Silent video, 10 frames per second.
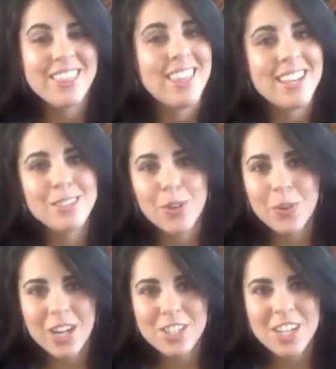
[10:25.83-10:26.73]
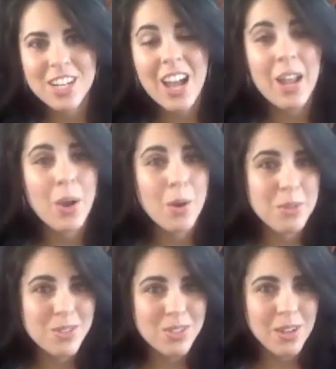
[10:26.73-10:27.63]
Thanks for watching. I hope
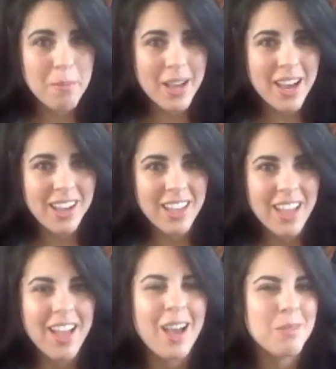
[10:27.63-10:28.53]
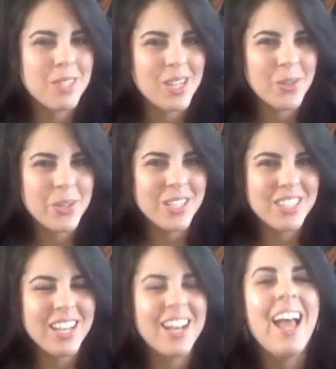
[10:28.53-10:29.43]
you do come back. I'm Sarah
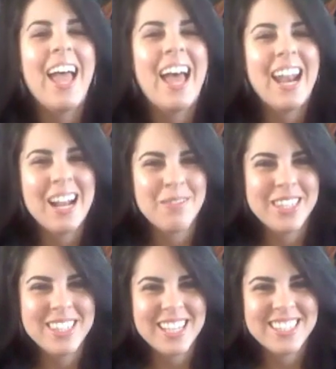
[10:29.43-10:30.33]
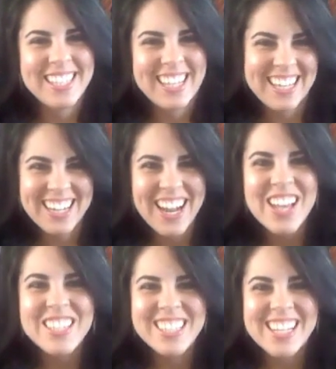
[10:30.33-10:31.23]
Wilson and I'm the Sexy Knitter.
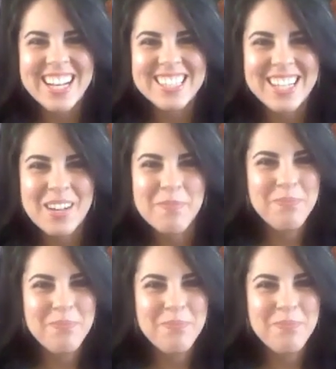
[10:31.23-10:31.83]
See you next time.